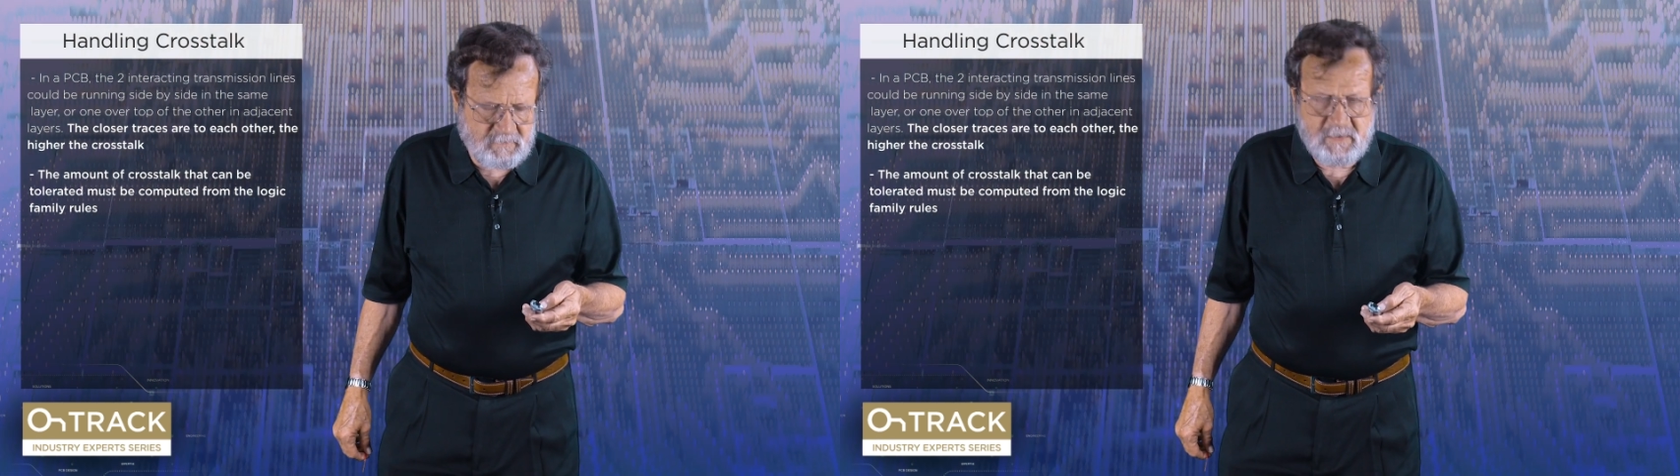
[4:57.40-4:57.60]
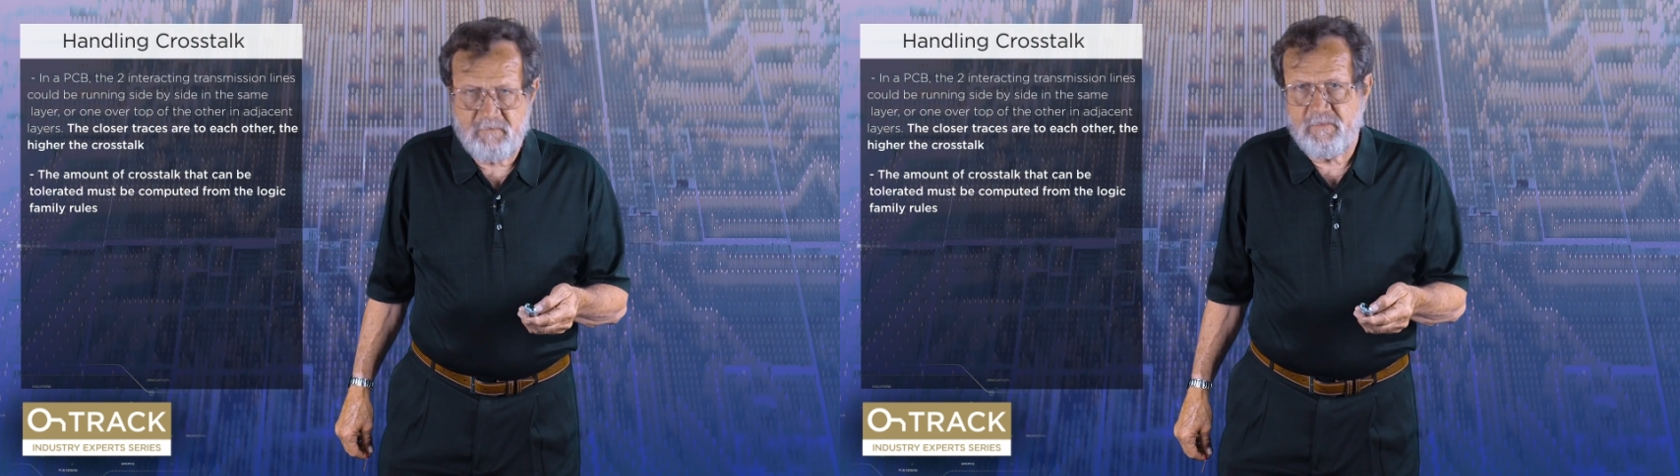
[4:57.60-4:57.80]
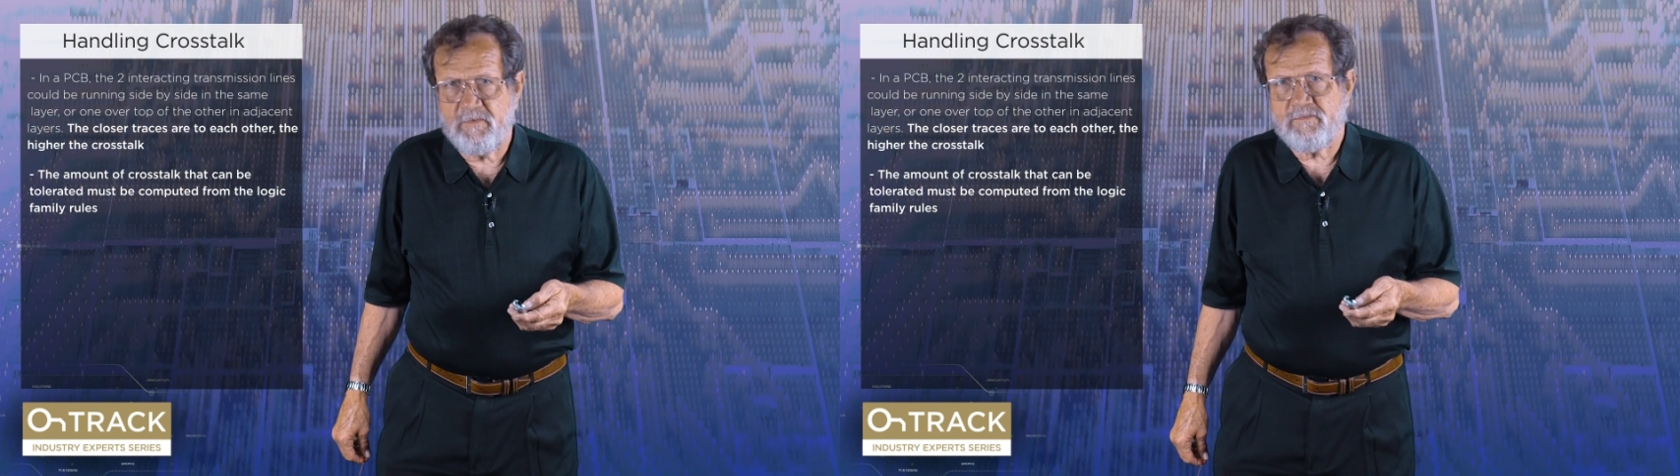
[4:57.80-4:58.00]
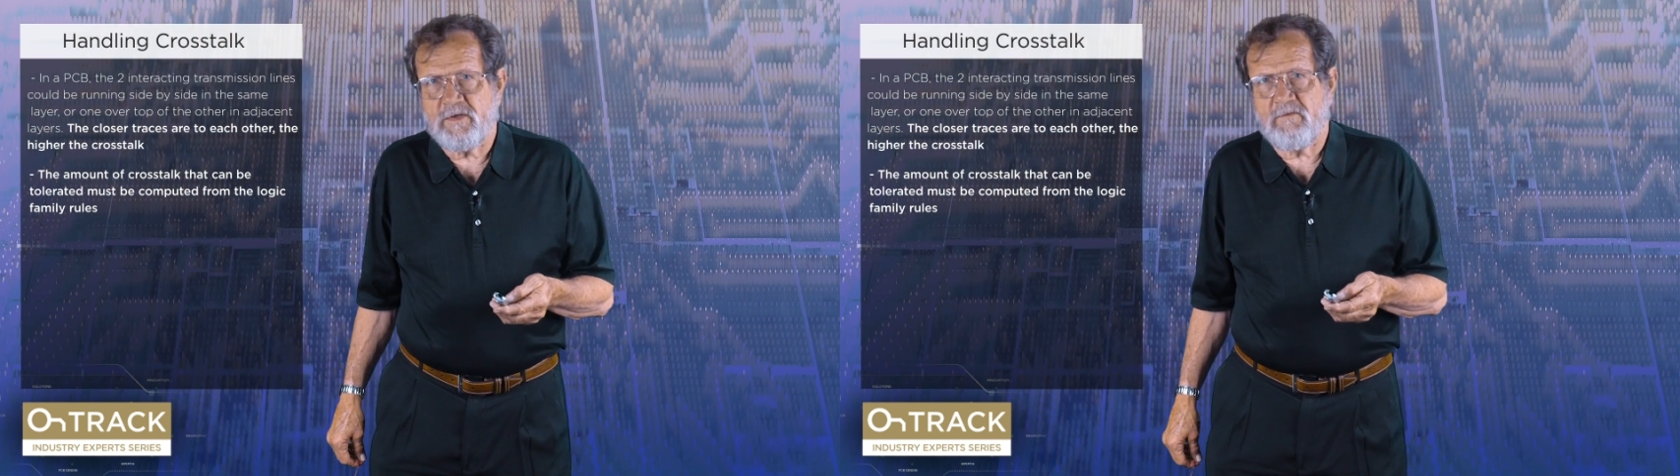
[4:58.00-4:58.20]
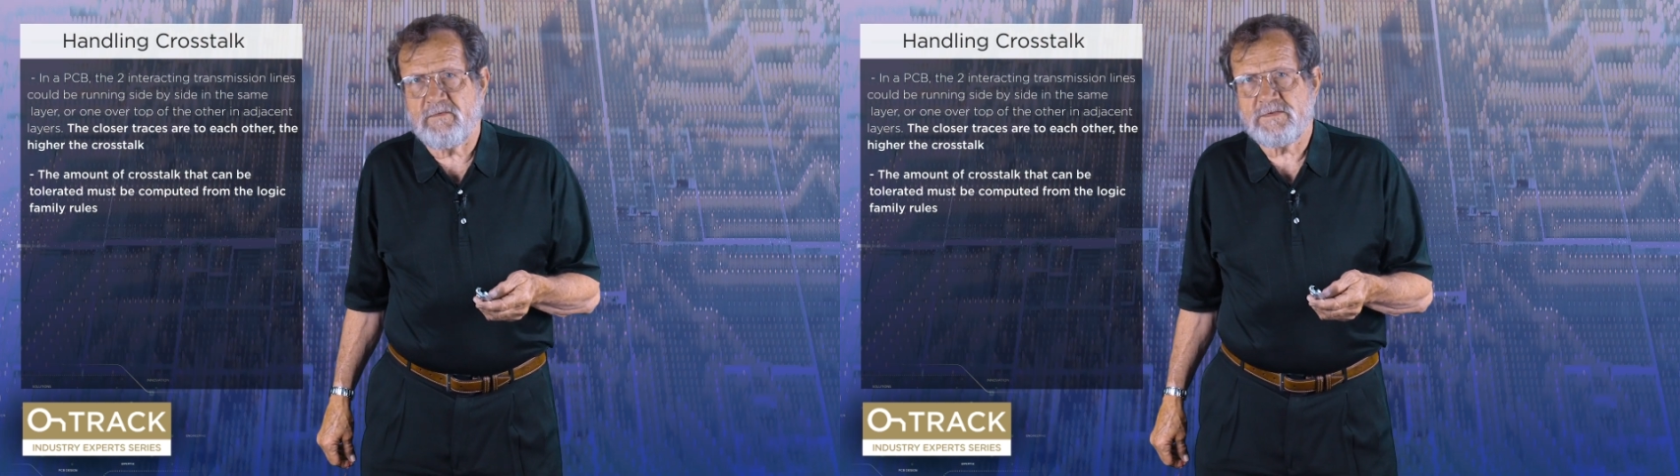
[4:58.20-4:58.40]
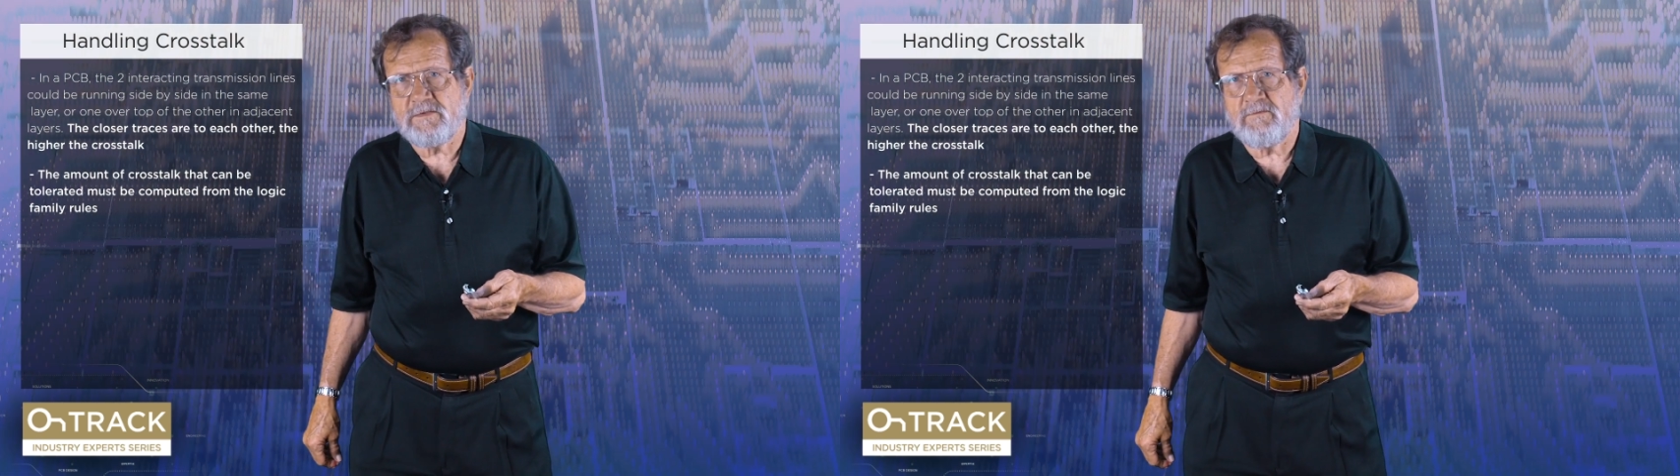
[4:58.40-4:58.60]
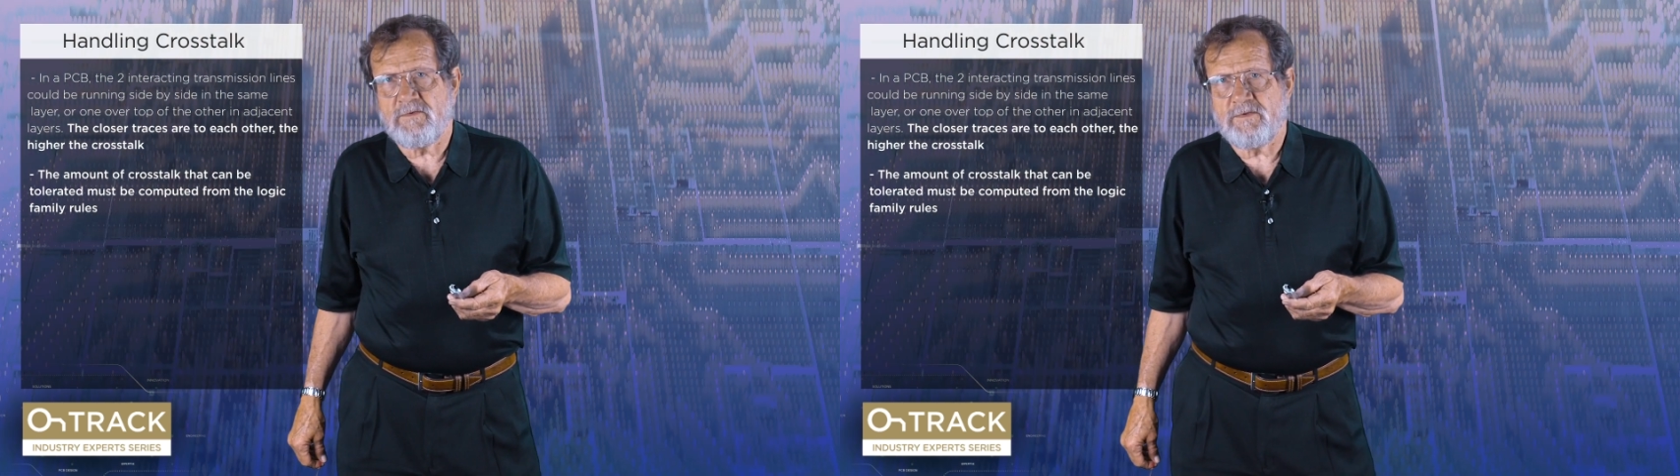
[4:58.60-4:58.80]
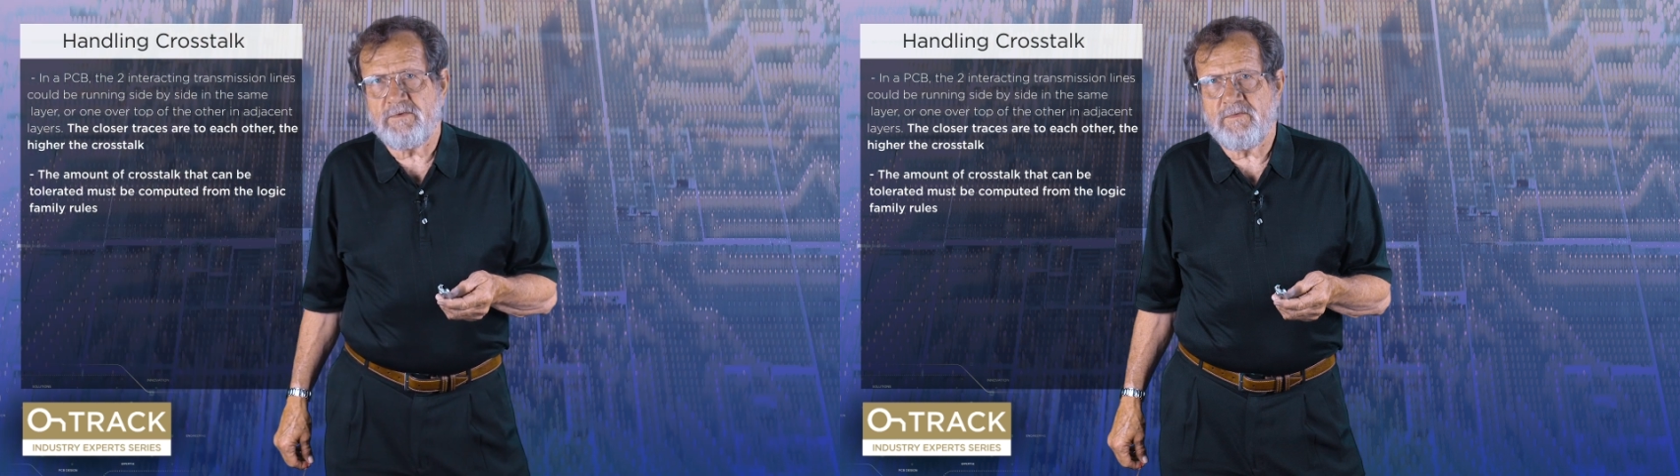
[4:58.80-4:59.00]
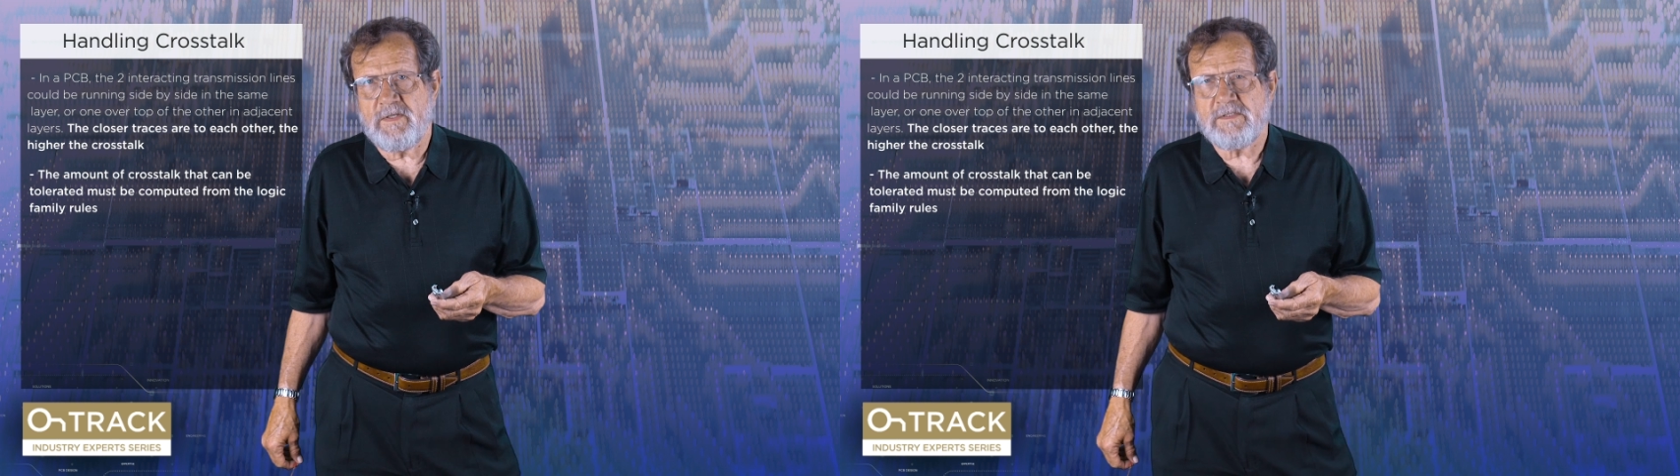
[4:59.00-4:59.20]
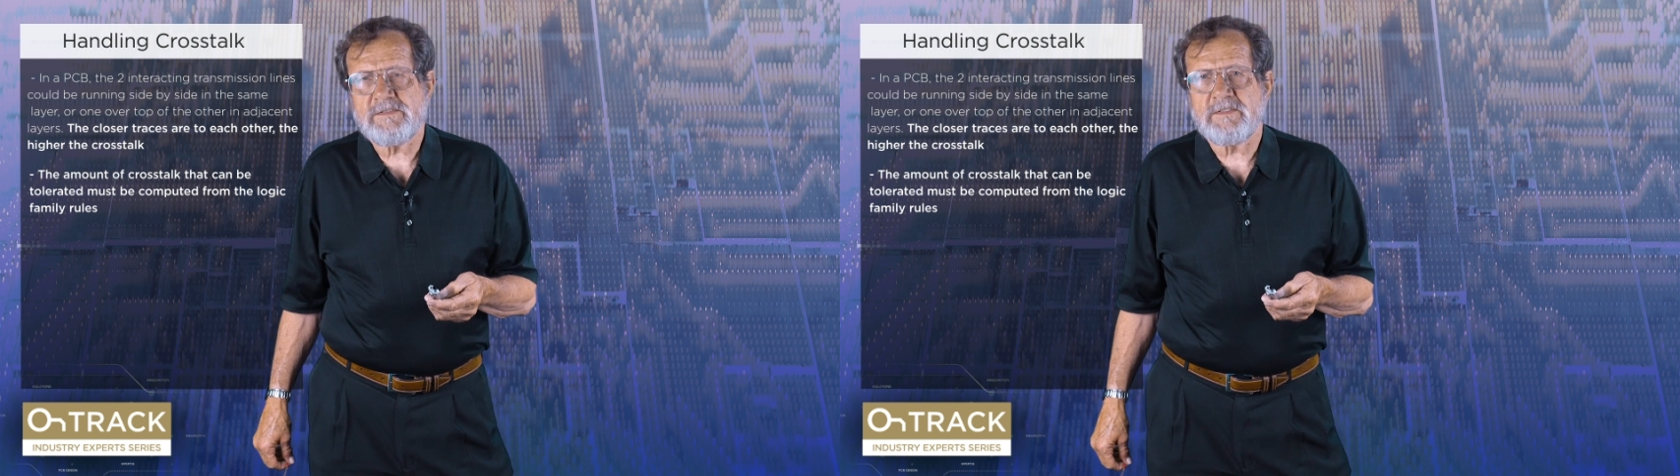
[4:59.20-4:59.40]
3D field solvers will do
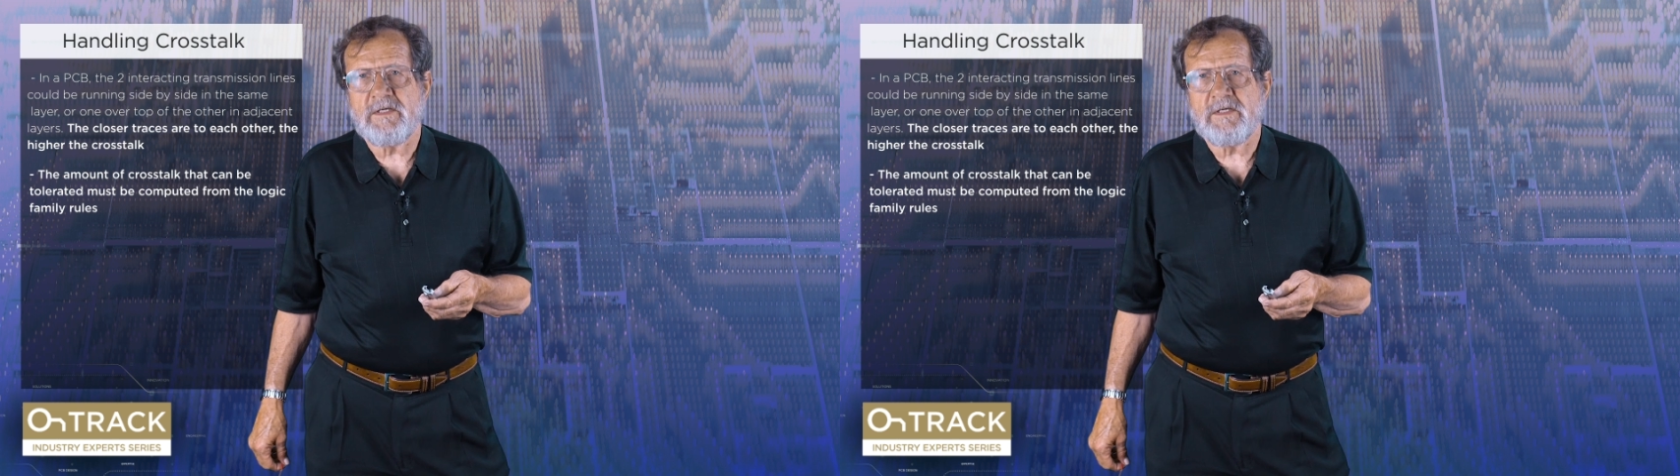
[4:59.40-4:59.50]
this.